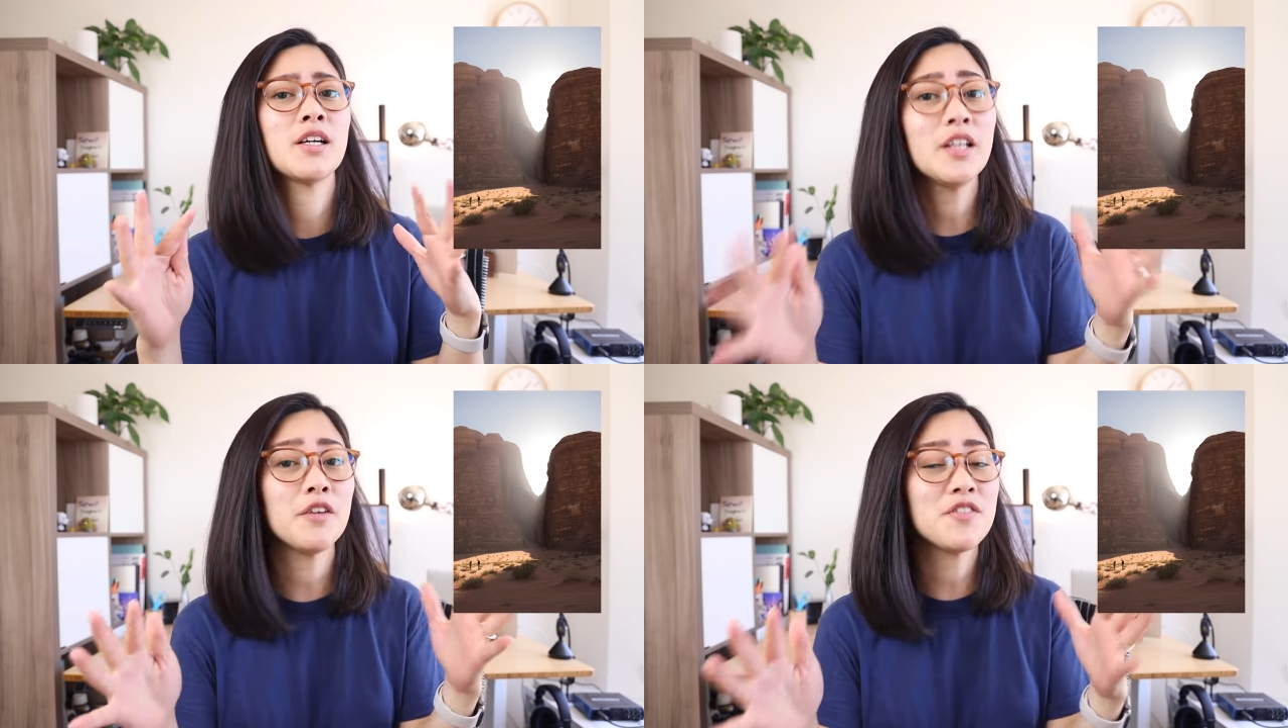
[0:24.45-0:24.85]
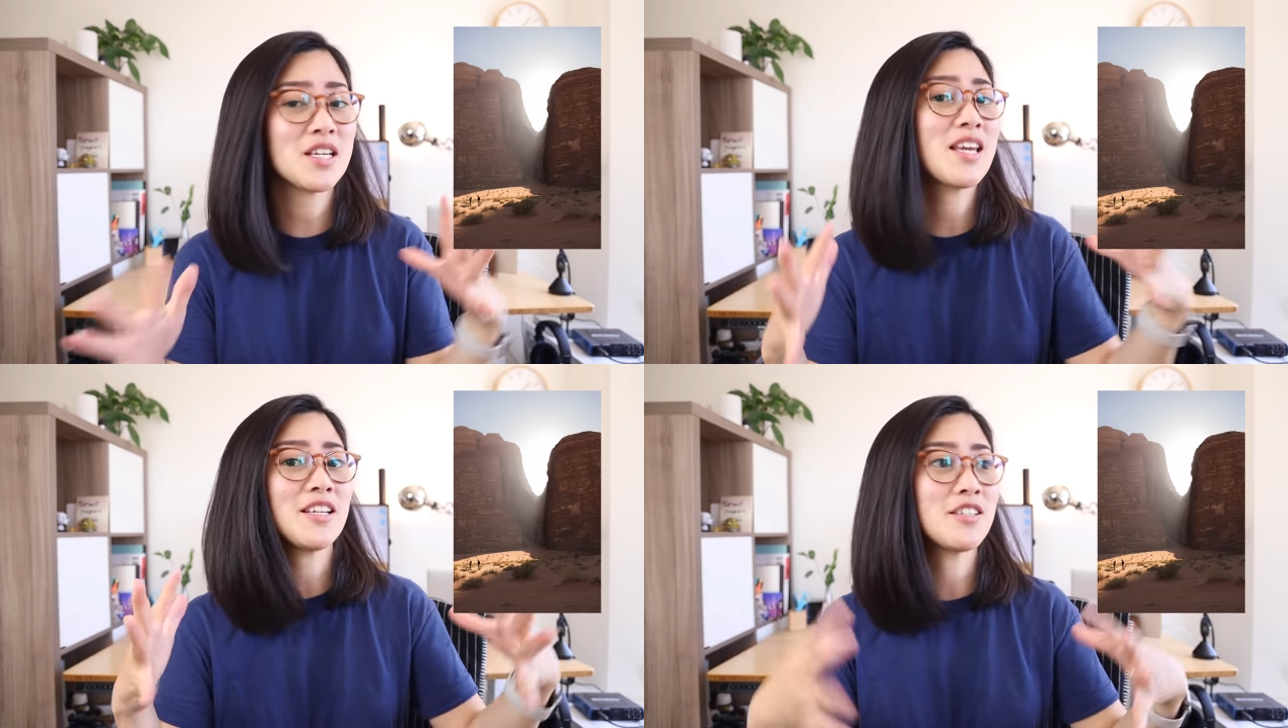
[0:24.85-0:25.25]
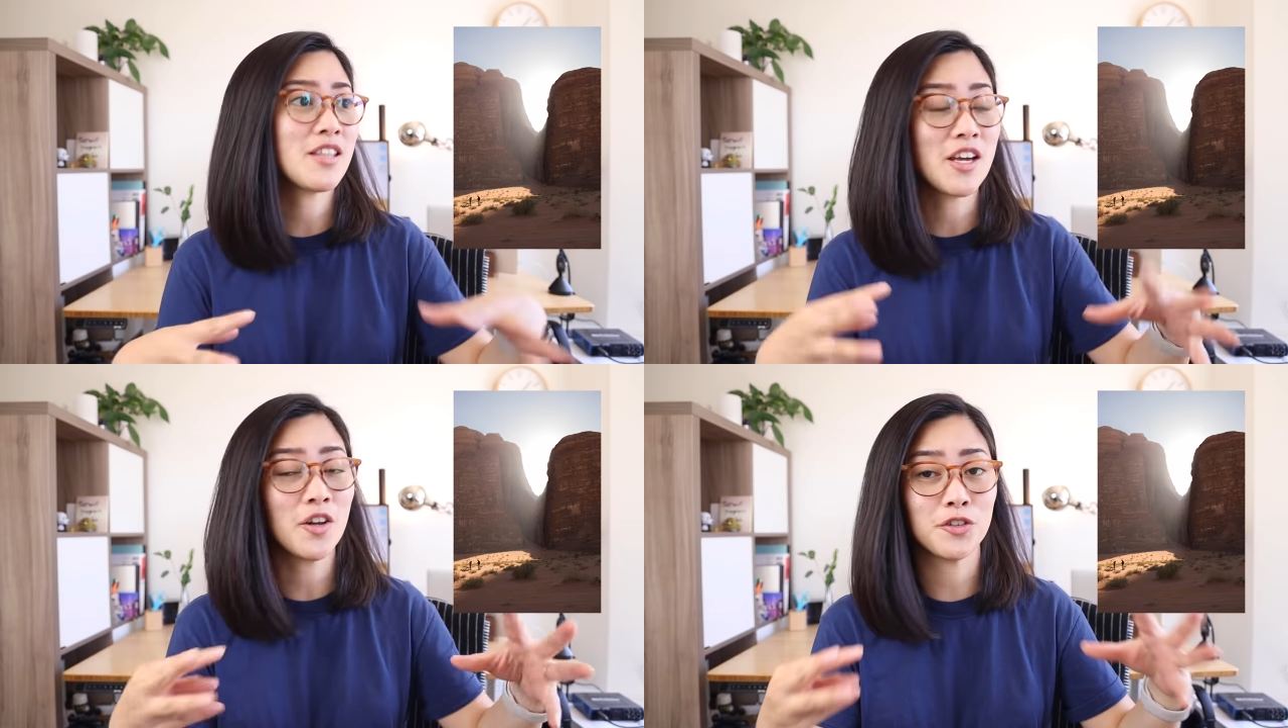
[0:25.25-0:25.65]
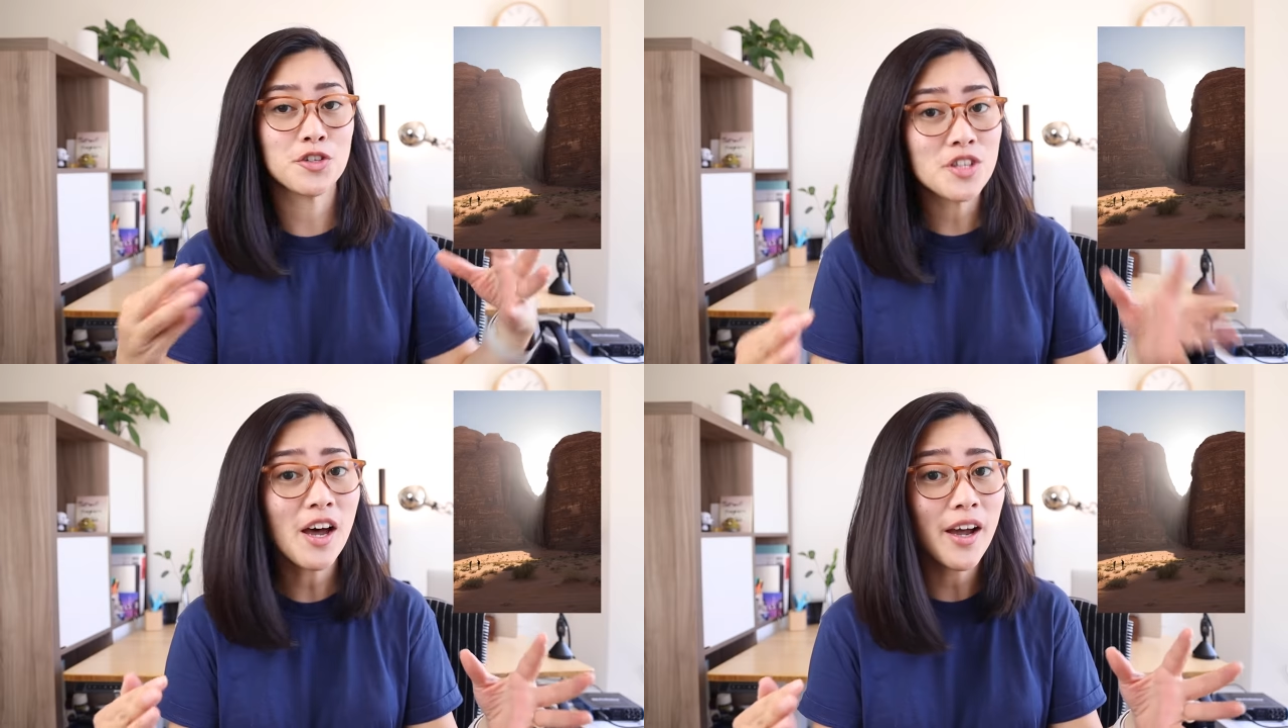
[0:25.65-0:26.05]
cliff to get to the other
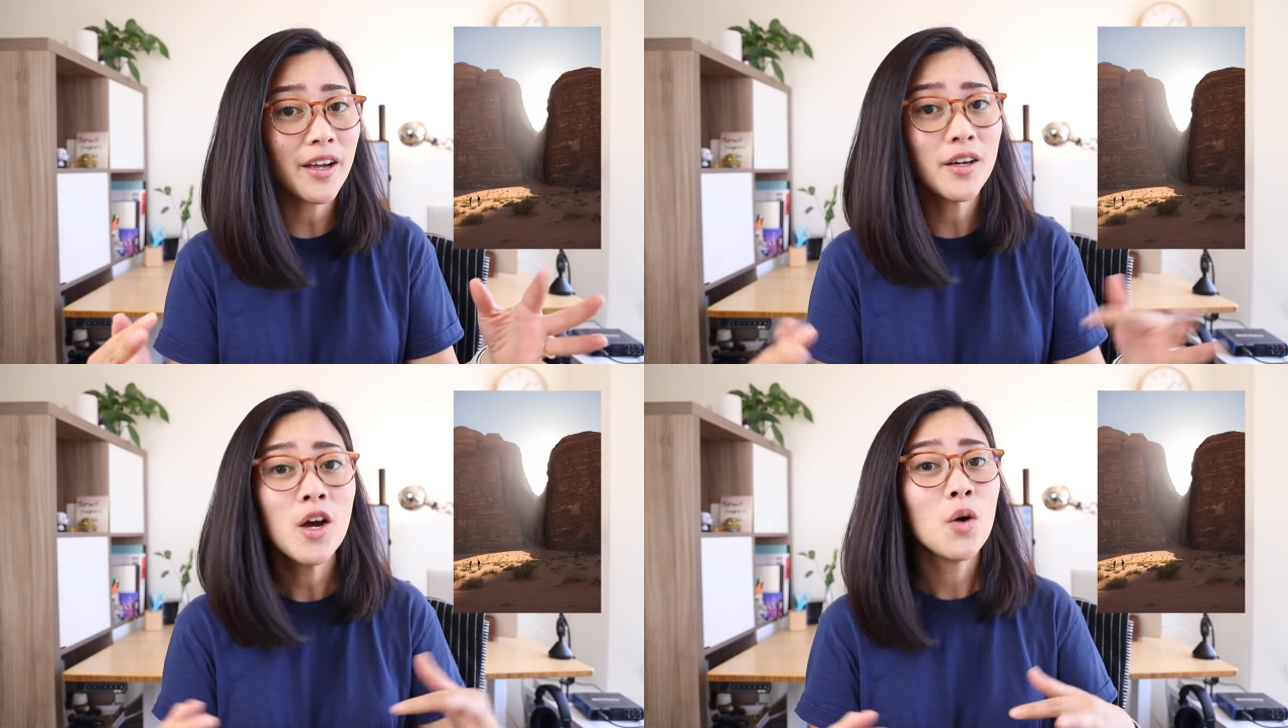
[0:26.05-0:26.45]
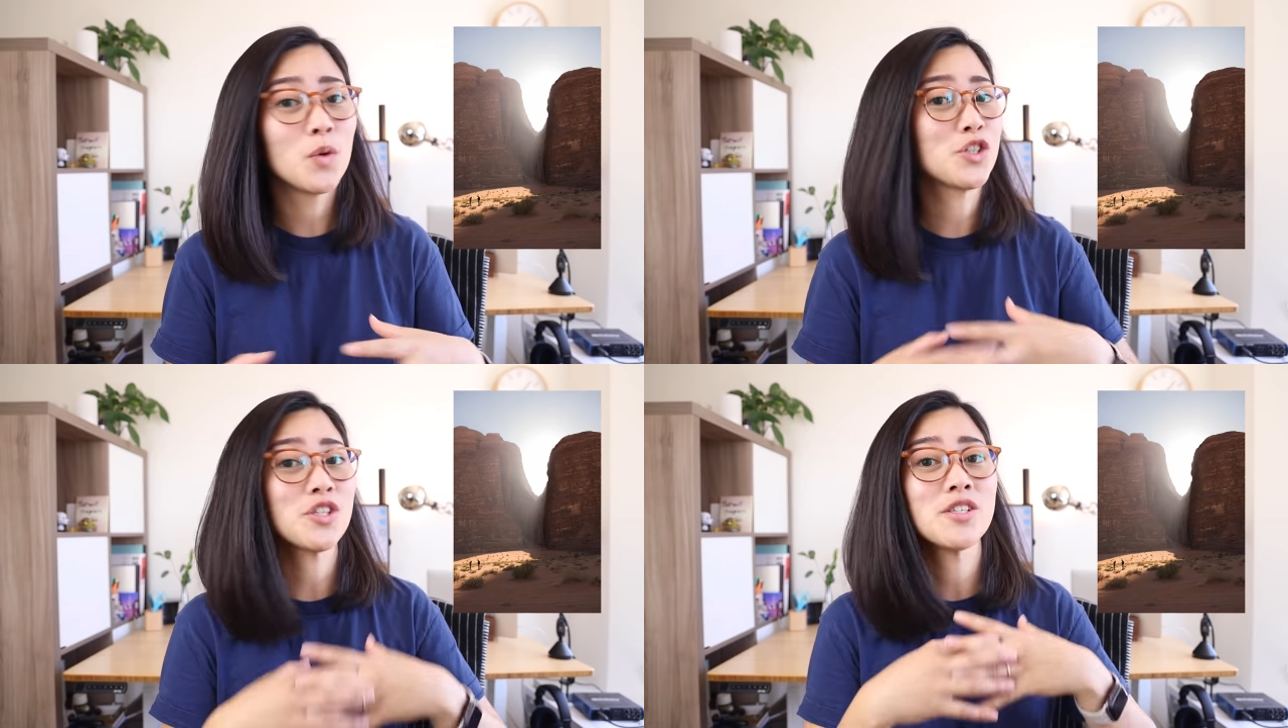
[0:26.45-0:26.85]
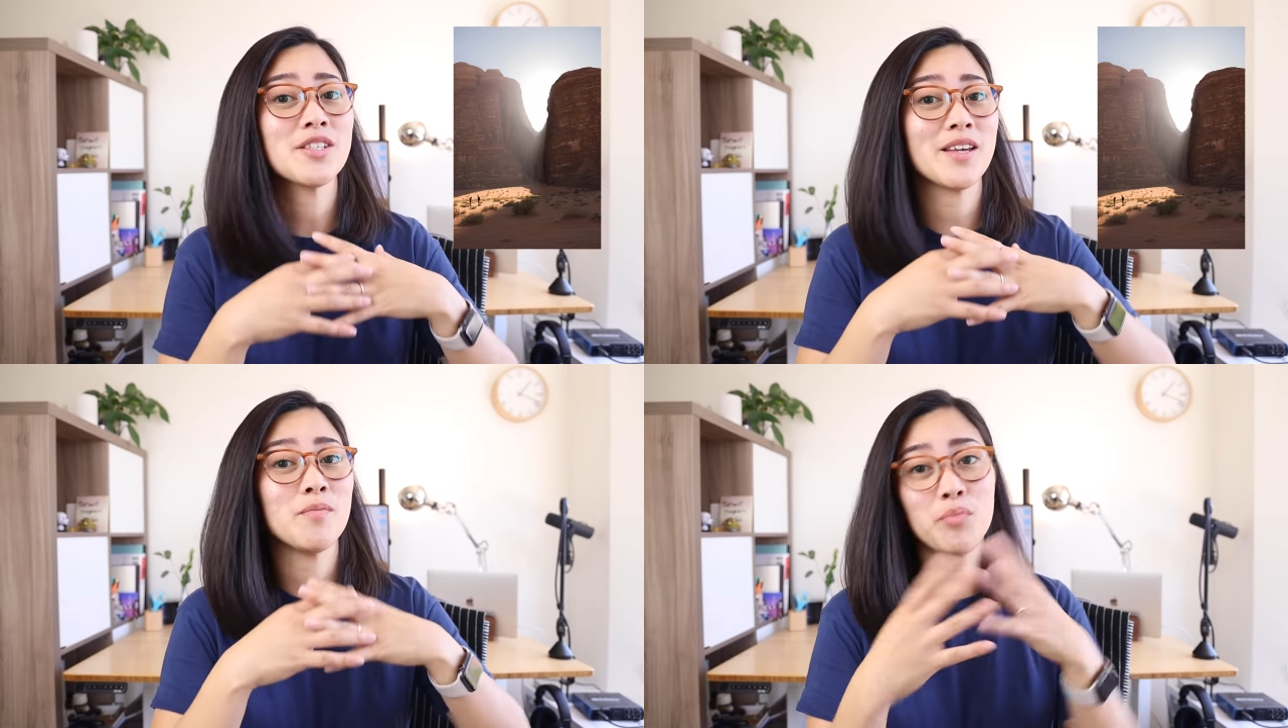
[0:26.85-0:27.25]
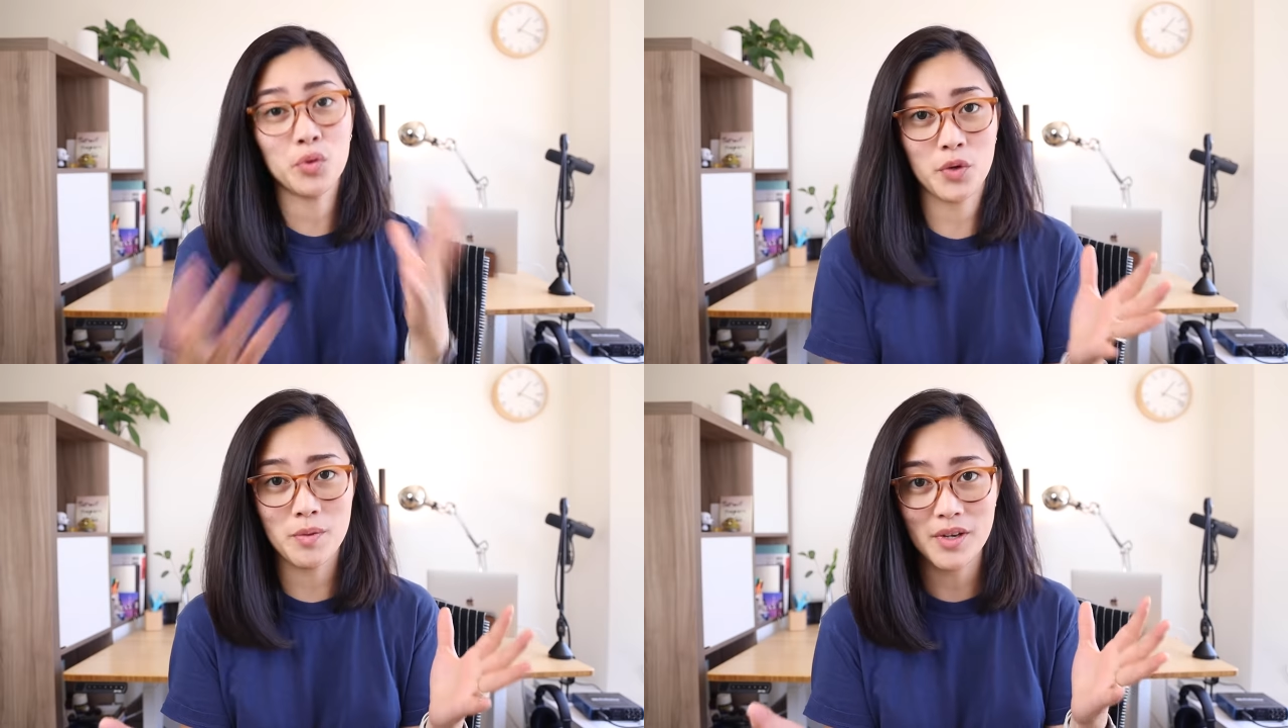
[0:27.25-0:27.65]
side, which is
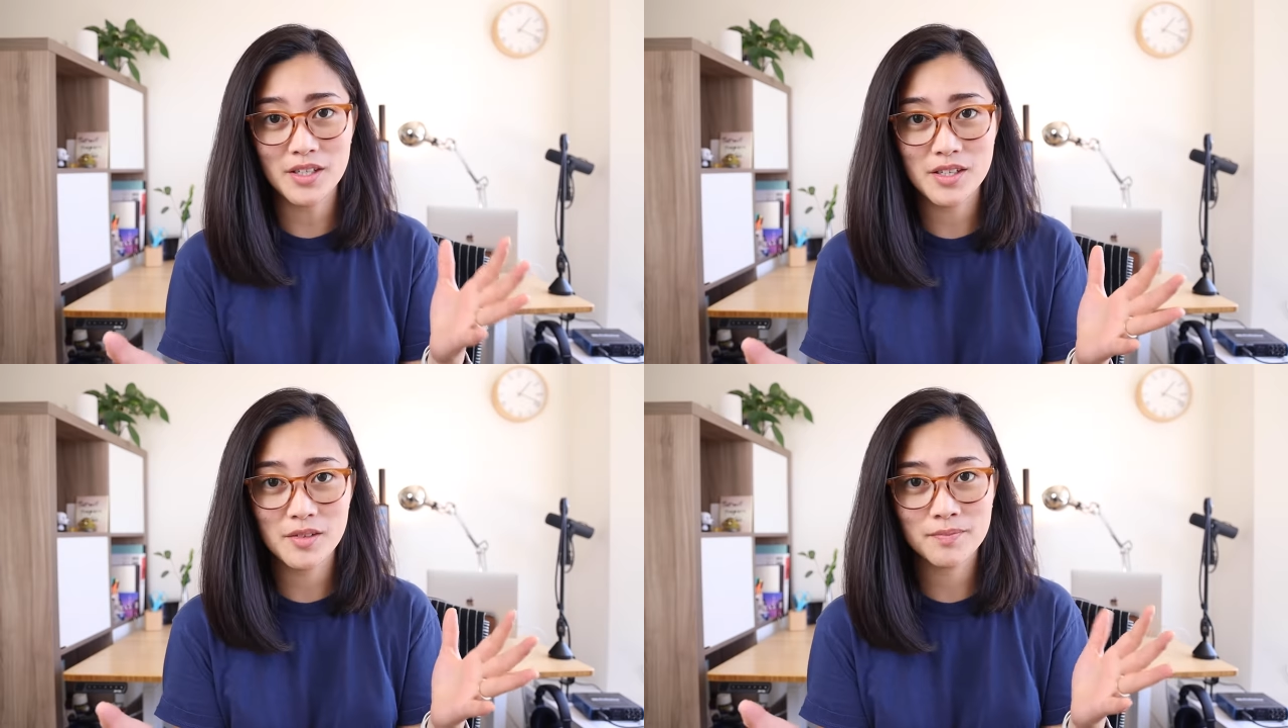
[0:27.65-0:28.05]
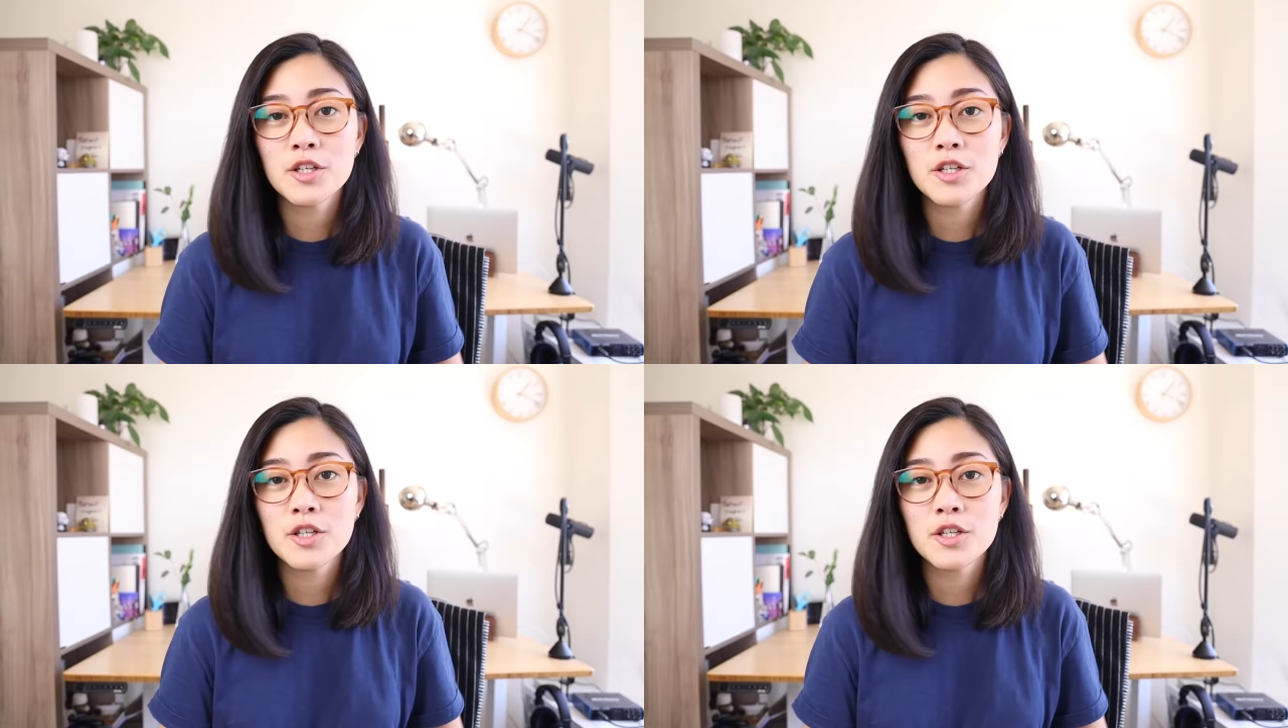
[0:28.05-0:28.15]
employment.